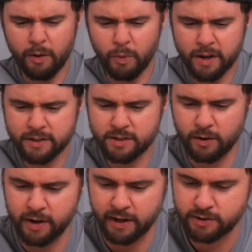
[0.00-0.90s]
What?
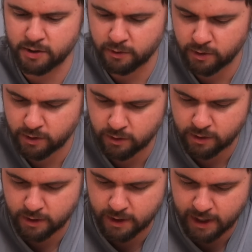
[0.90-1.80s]
Okay, so you
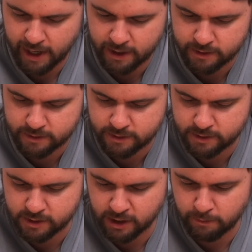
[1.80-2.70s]
can't
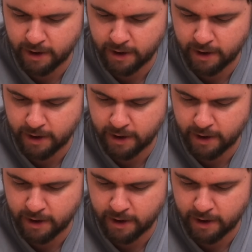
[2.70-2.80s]
send